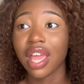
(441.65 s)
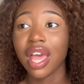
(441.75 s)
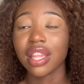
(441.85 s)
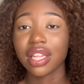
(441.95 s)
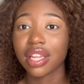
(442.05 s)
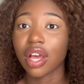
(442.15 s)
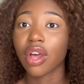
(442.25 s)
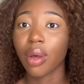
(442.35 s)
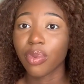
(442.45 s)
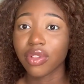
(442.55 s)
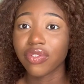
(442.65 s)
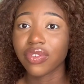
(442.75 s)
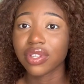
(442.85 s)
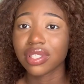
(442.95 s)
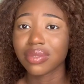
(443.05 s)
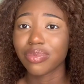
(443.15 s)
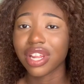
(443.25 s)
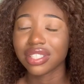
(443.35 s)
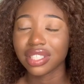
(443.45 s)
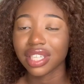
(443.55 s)
They did a couple of
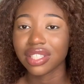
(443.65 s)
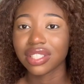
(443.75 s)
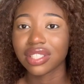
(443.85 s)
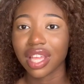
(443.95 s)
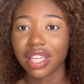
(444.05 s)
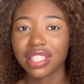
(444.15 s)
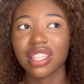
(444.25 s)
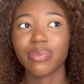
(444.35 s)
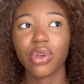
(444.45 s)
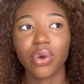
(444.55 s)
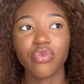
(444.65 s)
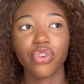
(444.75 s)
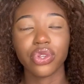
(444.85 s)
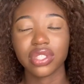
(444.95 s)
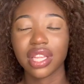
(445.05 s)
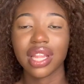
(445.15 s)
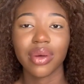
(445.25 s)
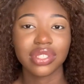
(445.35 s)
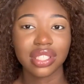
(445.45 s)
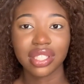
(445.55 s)
presentation slides and put on roots, and that
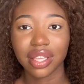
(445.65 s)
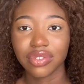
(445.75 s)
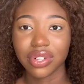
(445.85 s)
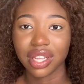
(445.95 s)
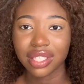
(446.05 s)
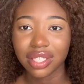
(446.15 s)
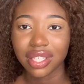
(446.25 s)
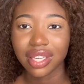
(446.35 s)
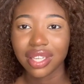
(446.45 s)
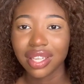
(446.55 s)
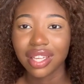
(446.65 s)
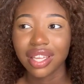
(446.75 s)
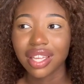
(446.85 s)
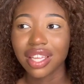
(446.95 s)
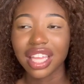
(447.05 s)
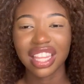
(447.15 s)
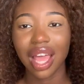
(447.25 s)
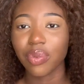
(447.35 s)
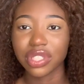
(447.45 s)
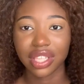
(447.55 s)
was the slave trade. Like,
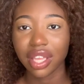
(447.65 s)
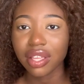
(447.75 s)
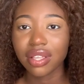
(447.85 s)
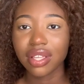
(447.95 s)
that was it.